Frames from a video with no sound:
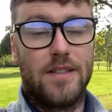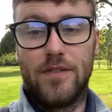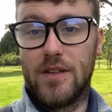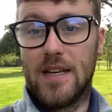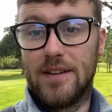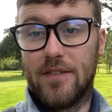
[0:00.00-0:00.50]
If you
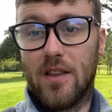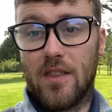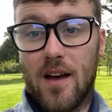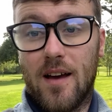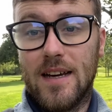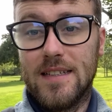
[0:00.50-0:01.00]
leave it on the
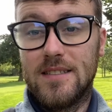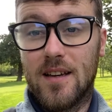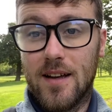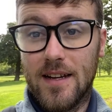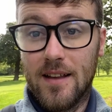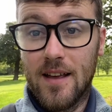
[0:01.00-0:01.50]
high
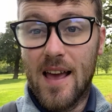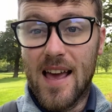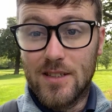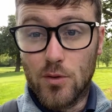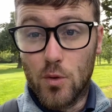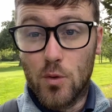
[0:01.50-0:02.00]
side,
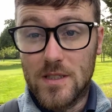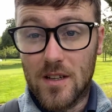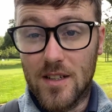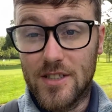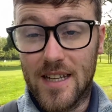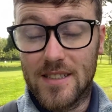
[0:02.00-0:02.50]
it's always got
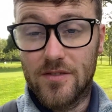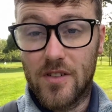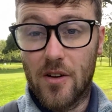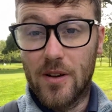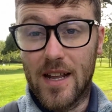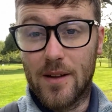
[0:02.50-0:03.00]
a chance of
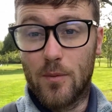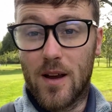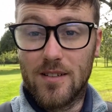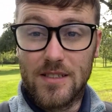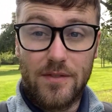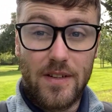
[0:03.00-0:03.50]
going in,
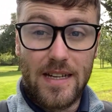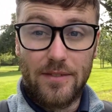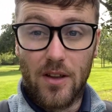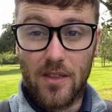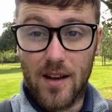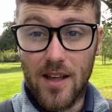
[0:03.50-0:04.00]
whereas if you leave it
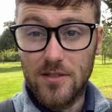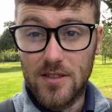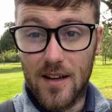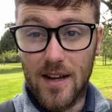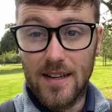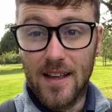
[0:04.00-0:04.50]
on the low
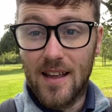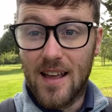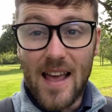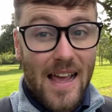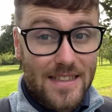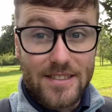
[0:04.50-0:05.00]
side,
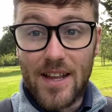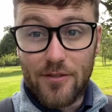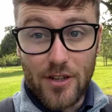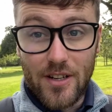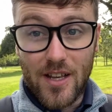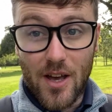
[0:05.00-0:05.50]
it's never
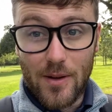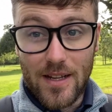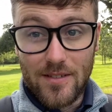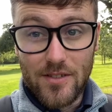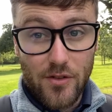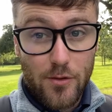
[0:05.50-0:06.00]
going to go
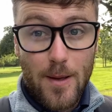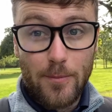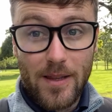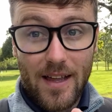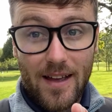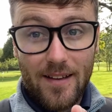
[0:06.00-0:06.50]
in. So remember
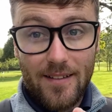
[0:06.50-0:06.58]
that.